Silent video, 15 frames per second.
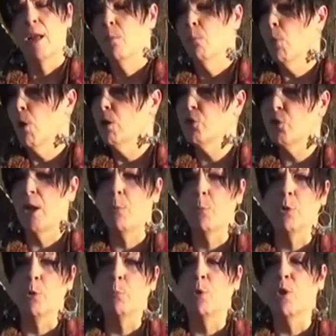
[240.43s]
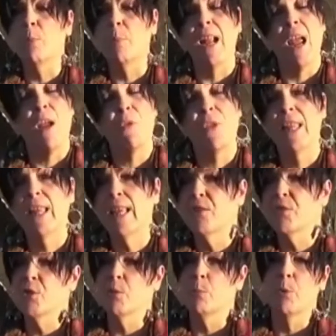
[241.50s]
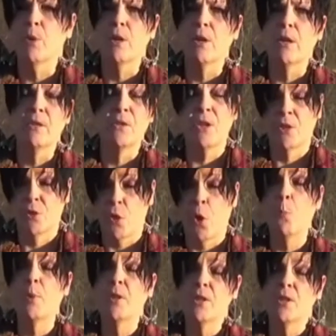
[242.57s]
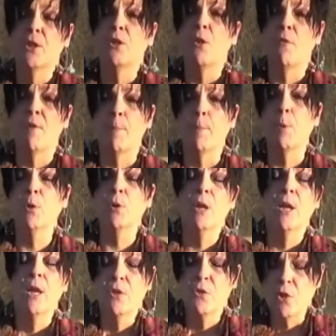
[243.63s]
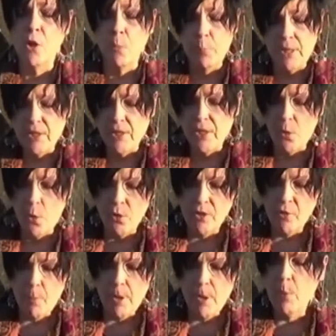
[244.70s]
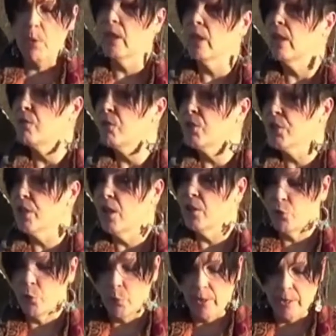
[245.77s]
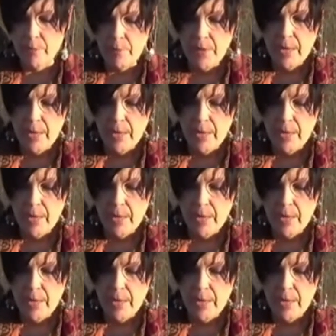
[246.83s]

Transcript: March and April are booked, but everything else is booked, is open till November. So please get a hold of me. We'd love to slot you in.